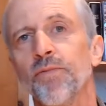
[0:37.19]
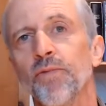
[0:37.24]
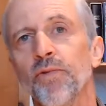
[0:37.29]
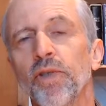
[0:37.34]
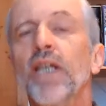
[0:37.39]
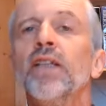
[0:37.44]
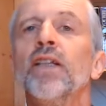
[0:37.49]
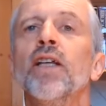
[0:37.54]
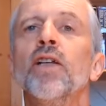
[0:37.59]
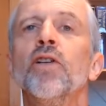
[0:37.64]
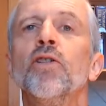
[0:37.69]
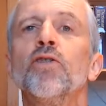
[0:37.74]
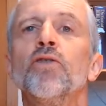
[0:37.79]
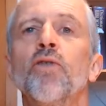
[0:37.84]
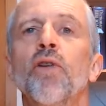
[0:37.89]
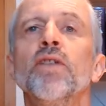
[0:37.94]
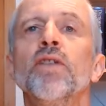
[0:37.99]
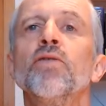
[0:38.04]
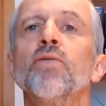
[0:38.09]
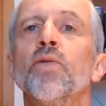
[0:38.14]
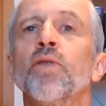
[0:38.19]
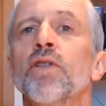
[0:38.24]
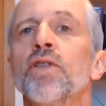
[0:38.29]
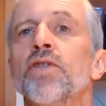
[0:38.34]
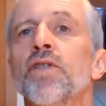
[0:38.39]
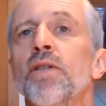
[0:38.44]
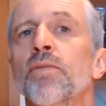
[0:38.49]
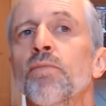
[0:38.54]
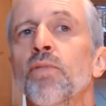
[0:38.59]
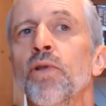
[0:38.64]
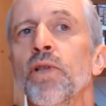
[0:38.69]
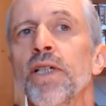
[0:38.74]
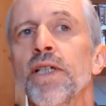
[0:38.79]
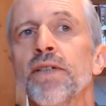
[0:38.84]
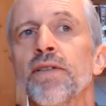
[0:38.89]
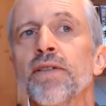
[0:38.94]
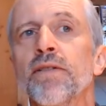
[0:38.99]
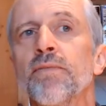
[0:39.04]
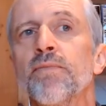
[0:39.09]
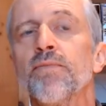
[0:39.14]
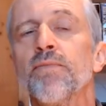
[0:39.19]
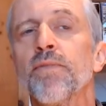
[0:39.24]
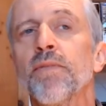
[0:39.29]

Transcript: That illustrates what a symbol is.